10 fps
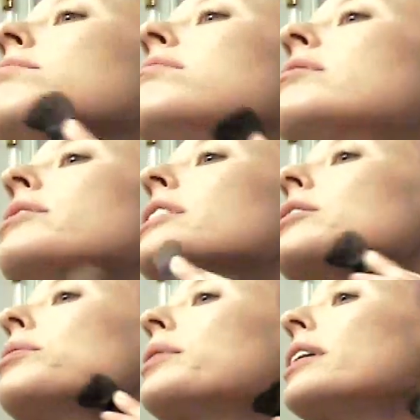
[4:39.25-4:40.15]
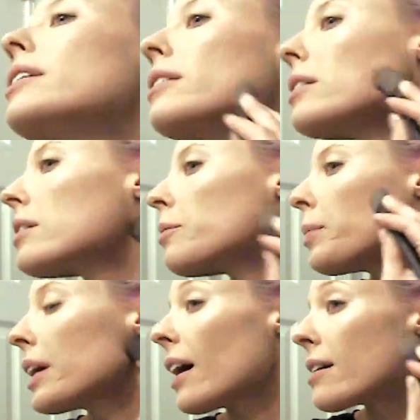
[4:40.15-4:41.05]
And this one,
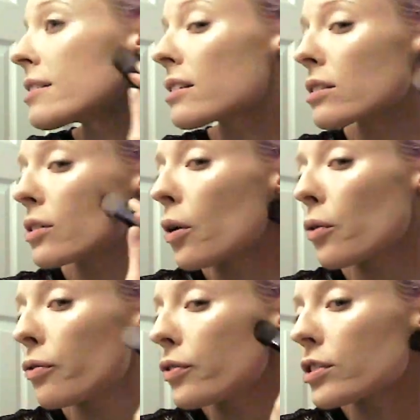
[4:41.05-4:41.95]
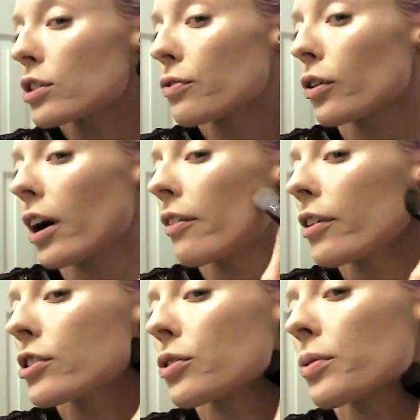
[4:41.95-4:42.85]
because it's such full
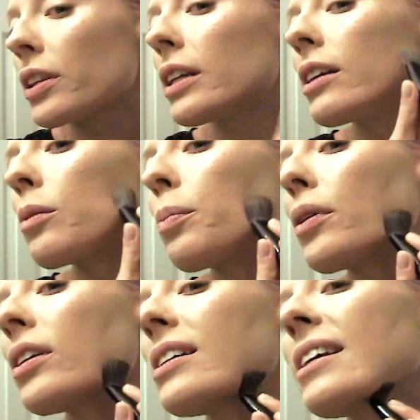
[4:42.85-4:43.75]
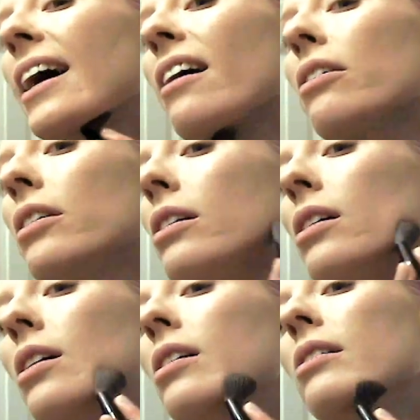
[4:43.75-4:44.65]
coverage, you really need to pull it down
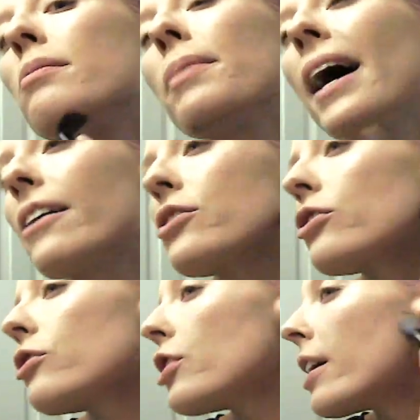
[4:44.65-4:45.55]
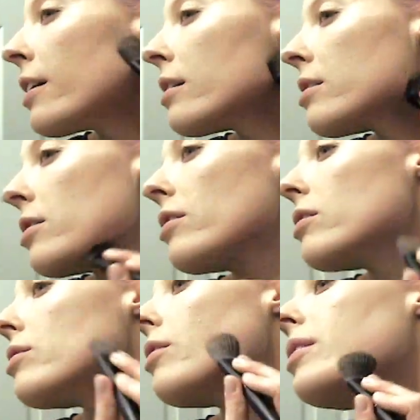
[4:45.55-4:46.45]
past your chin so that
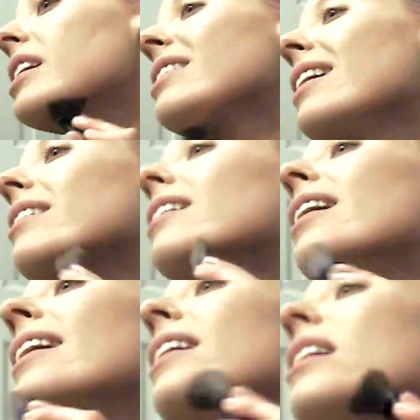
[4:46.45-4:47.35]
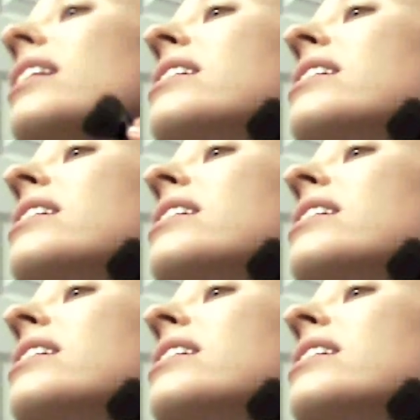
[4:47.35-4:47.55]
you don't get that line.